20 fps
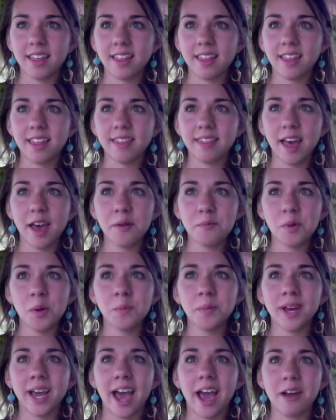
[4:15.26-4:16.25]
in that
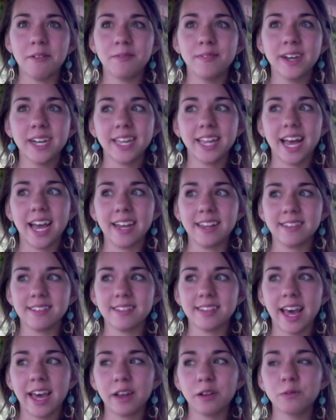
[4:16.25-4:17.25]
moment, I
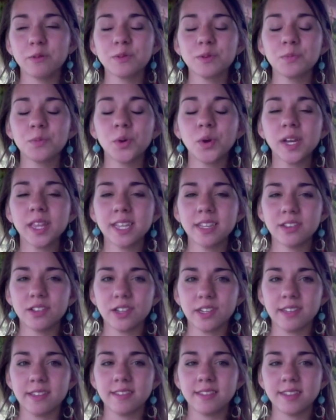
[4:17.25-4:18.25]
realized that it was more than
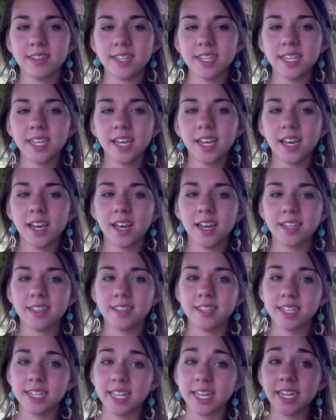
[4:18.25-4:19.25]
just
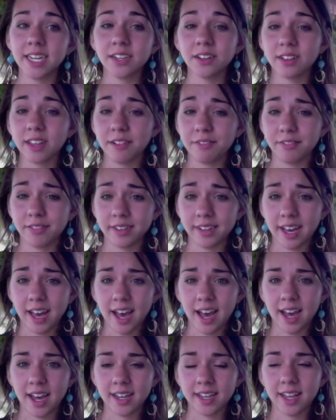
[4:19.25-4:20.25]
declaring your life for
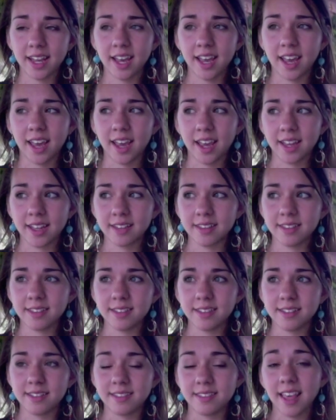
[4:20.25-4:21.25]
God and
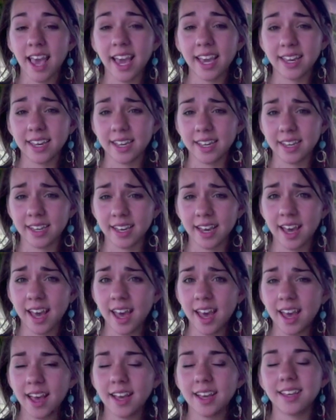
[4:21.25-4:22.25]
saying,
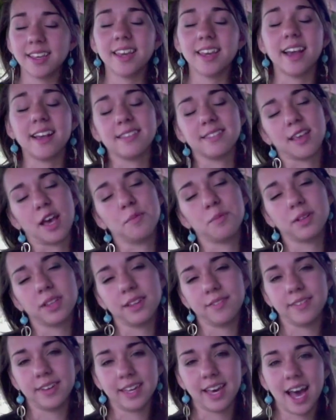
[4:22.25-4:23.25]
yes, I
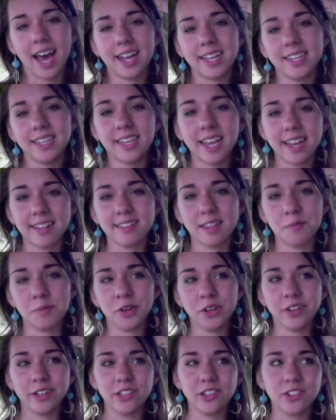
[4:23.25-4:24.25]
believe in God, yes, I'm
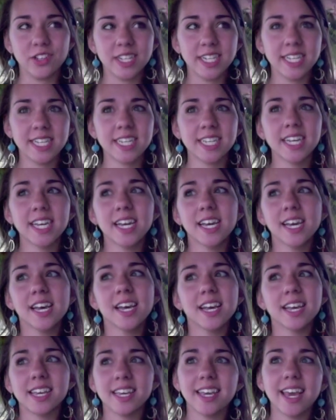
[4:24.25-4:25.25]
a Christian,
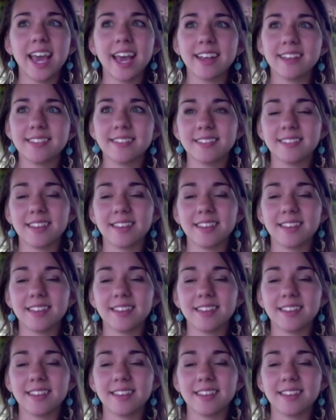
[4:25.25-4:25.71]
yes,